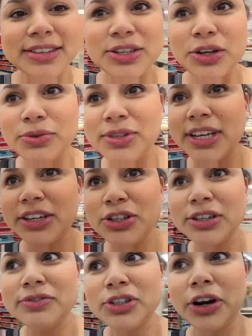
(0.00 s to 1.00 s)
this new
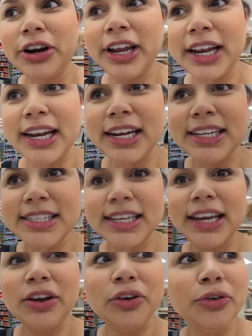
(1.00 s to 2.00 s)
section of Target. It is
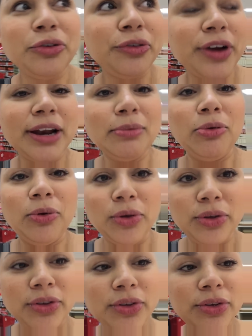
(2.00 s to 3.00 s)
incredible.